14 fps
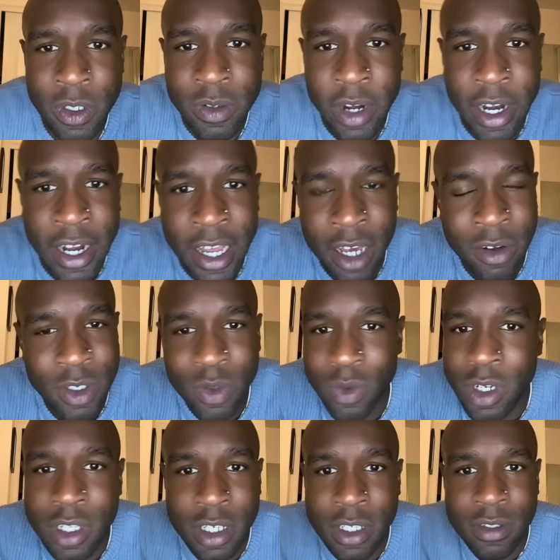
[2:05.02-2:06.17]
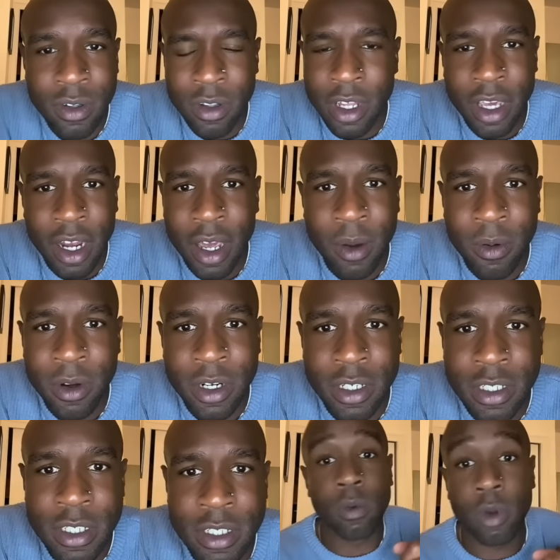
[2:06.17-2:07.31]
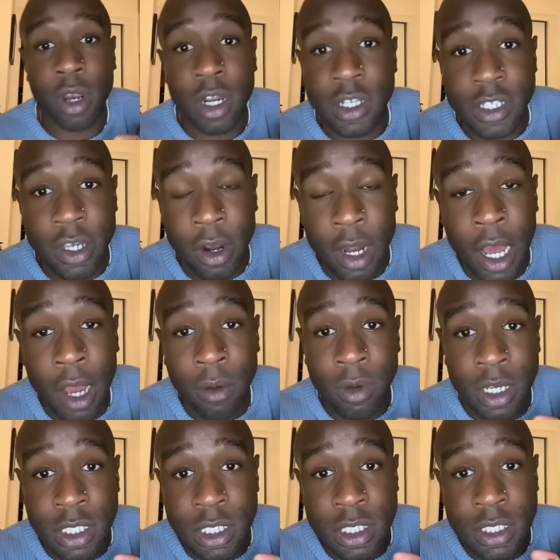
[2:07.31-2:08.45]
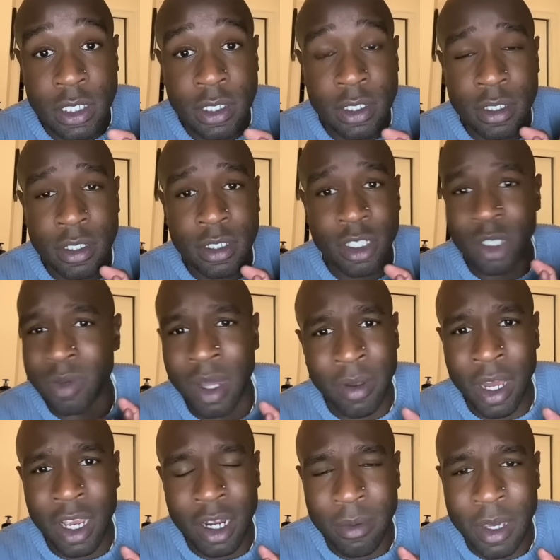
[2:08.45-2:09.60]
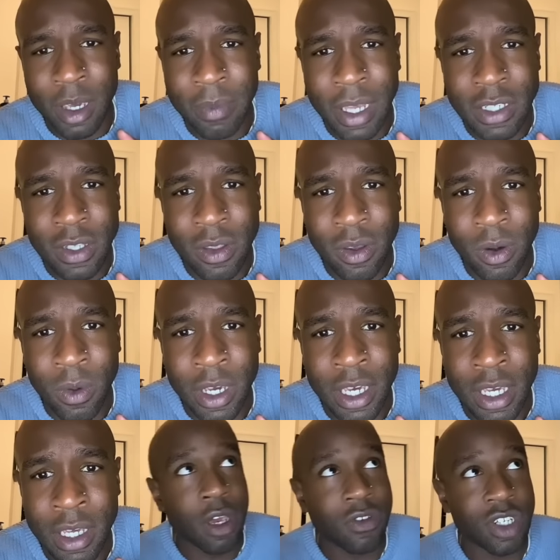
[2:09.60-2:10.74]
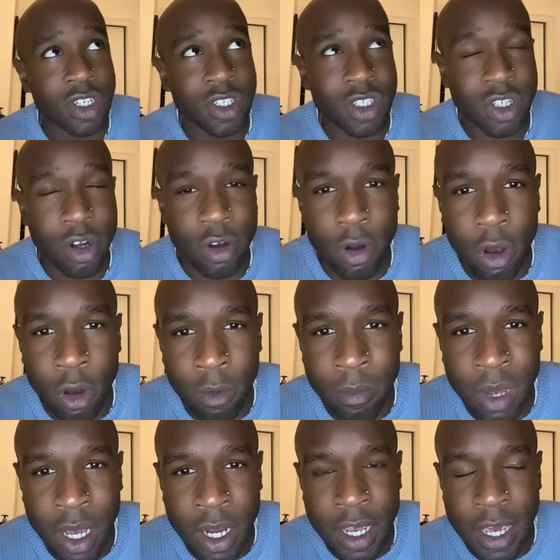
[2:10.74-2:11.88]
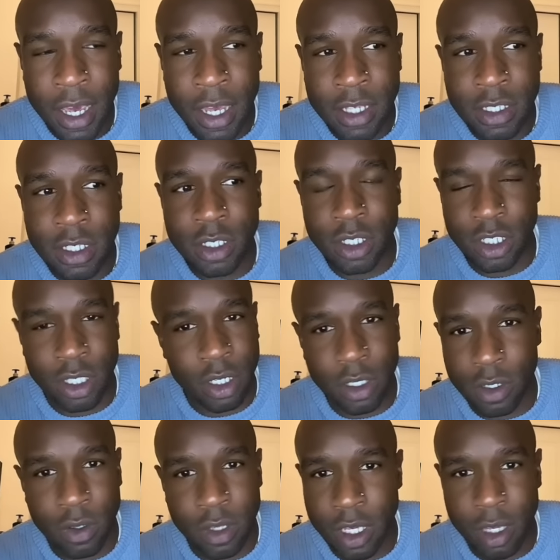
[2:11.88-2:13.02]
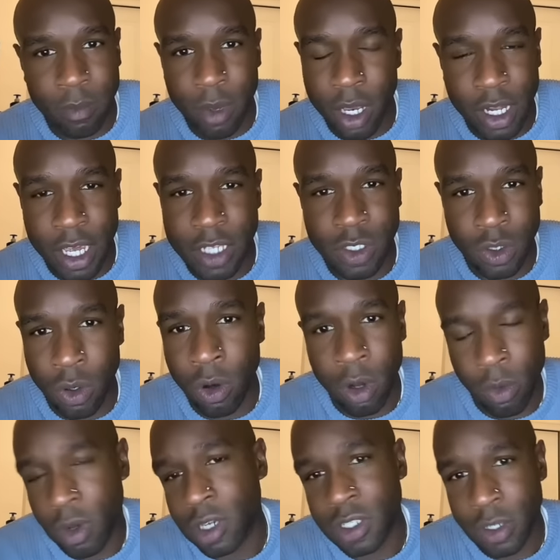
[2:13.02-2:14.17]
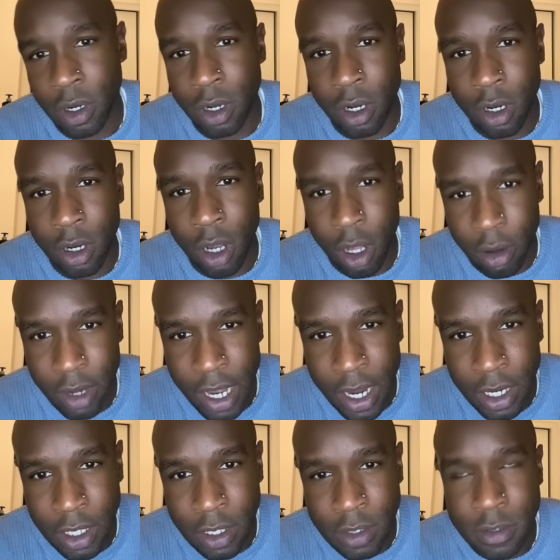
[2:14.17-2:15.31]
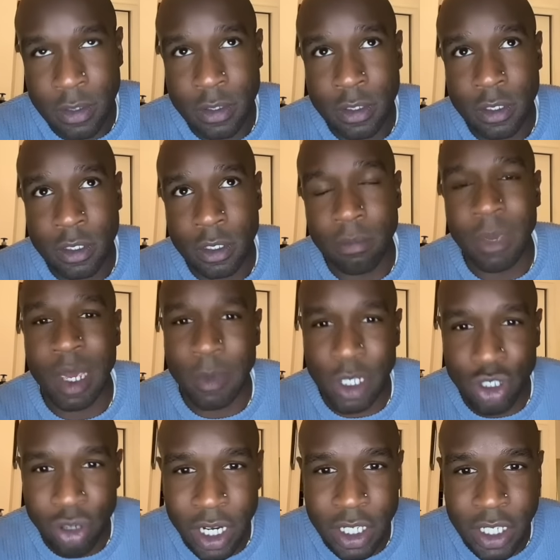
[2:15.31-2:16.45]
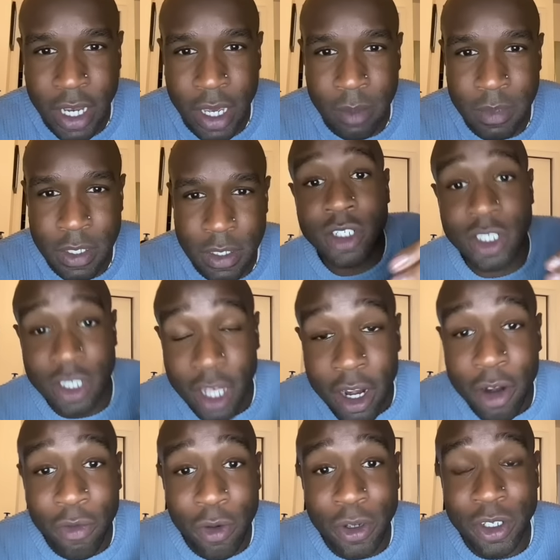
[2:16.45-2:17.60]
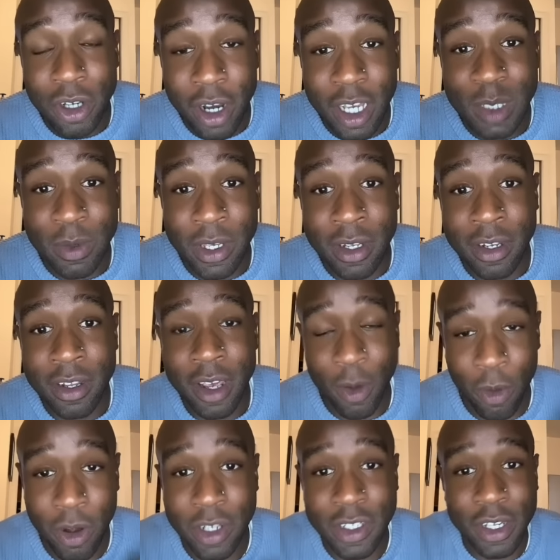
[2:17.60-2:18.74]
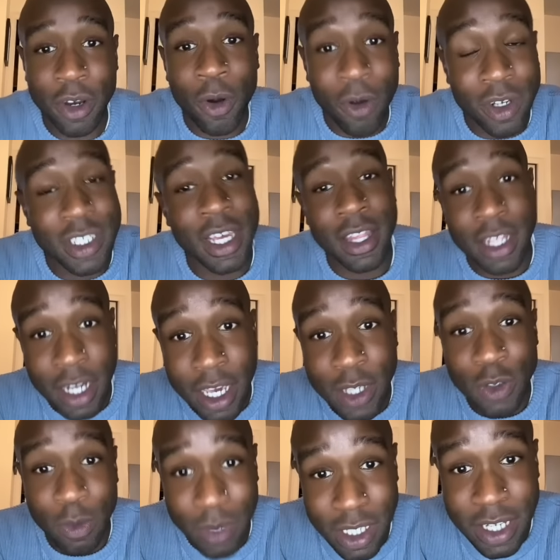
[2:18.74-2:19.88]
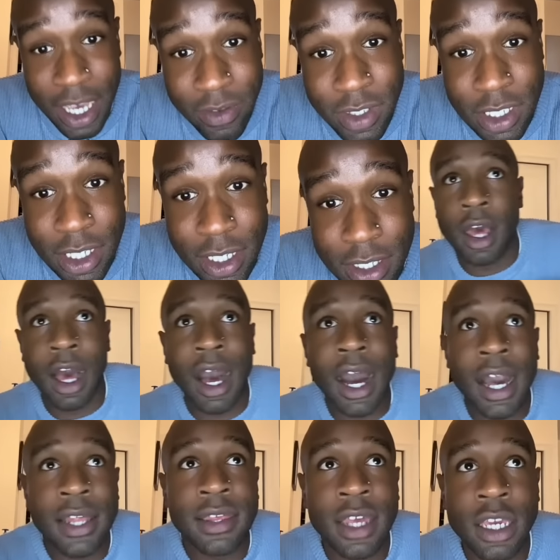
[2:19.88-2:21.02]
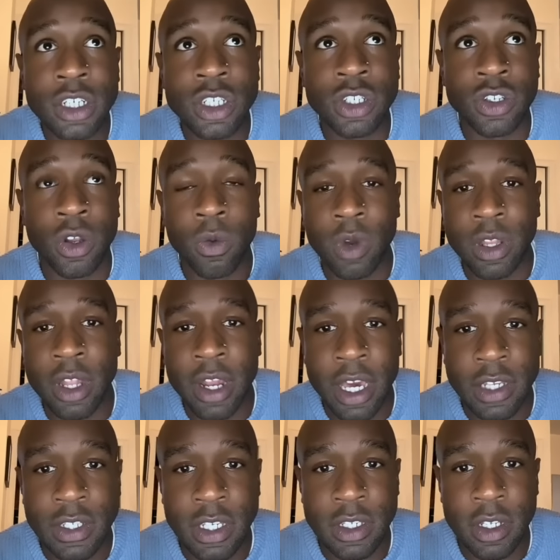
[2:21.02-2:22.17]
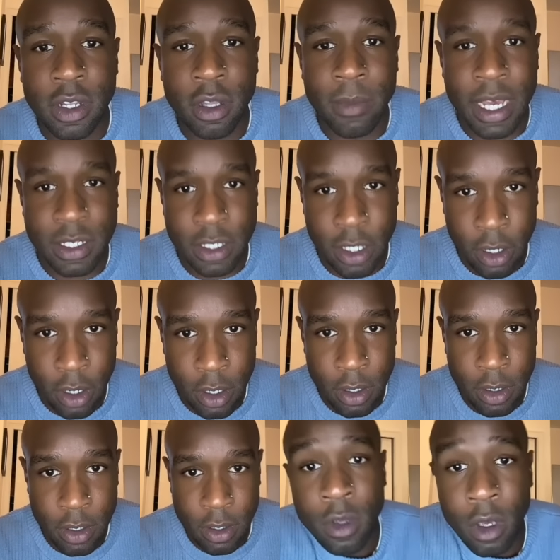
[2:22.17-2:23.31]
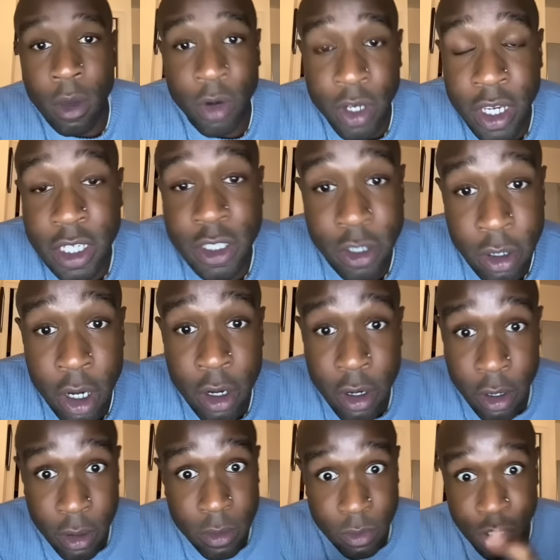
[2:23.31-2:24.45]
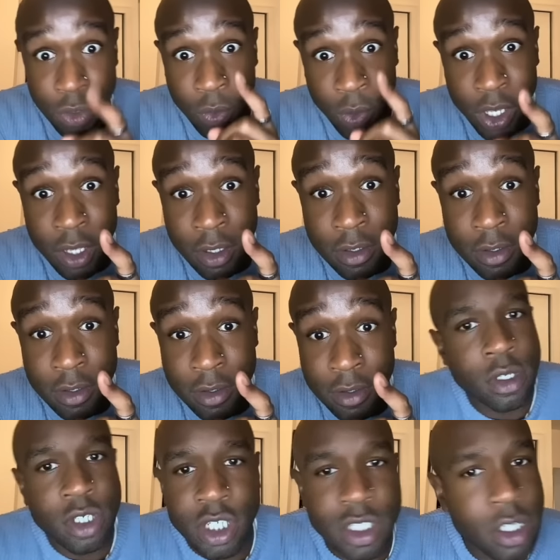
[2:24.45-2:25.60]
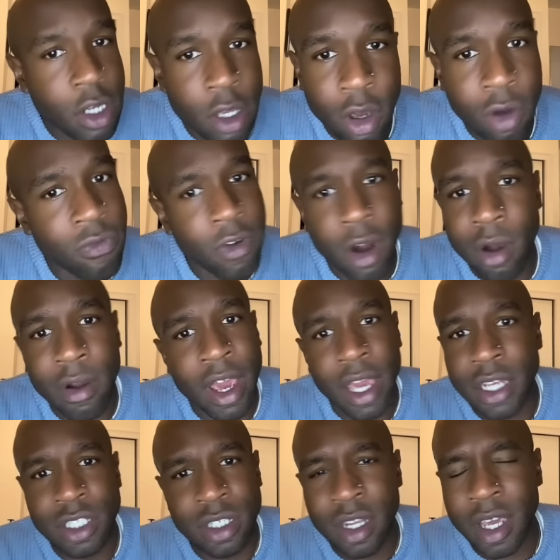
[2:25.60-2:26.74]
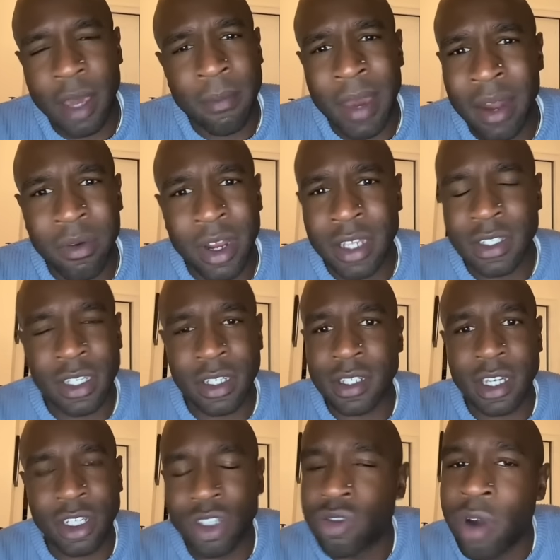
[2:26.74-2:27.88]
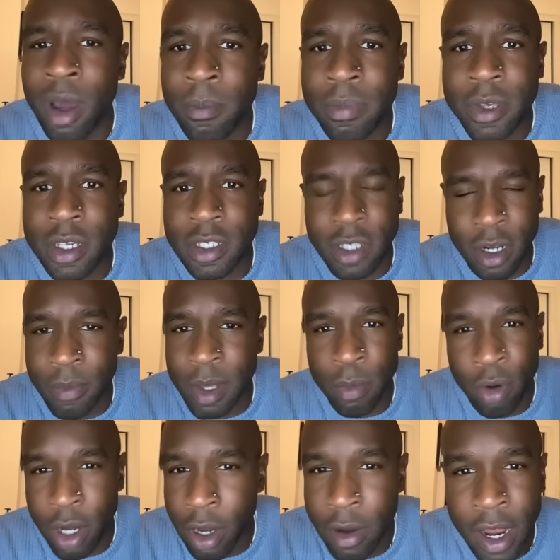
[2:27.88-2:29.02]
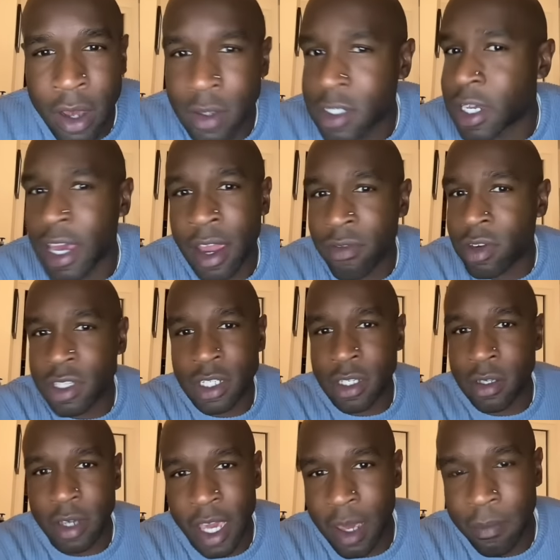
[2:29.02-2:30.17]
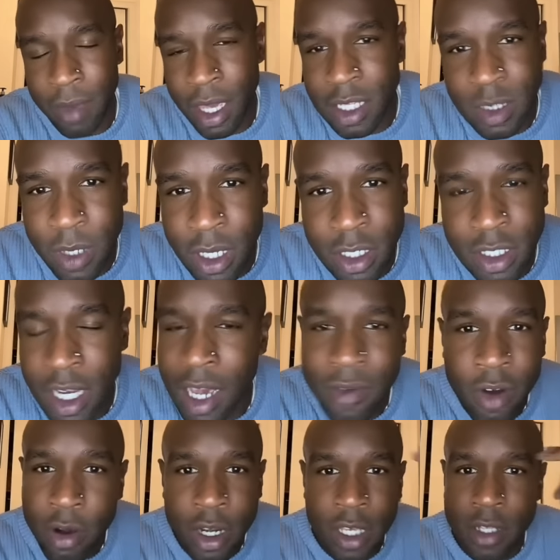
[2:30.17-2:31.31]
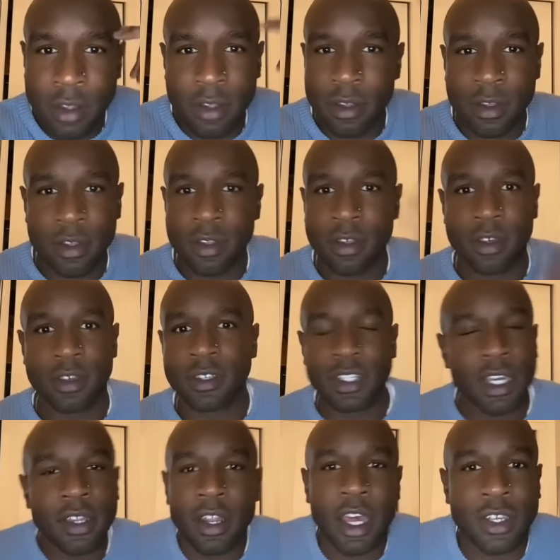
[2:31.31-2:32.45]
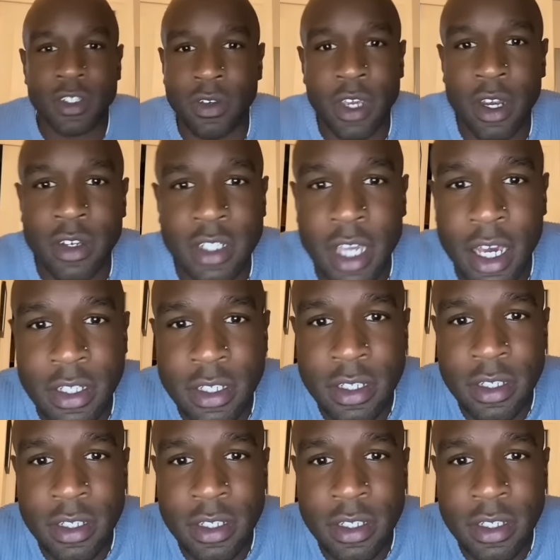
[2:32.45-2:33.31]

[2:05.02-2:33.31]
right now, and it's really only gonna get worse. We're gonna see her in Hot Ones. She's probably not gonna make it past the third wing. If she doesn't start her own podcast, she's gonna do like a podcast tour. We're gonna see her on Call Her Daddy, maybe Drink Champs. She's gonna divorce her husband, and we're gonna see her courtside at the Knicks with Pete Davidson. I think she's gonna win the next season of The Masked Singer and when you guys turn on her, which you will, she's gonna go far right. She's gonna get mad racist. Like Trump is gonna be bringing her out to every single campaign speech. I've already seen the next two years, guys.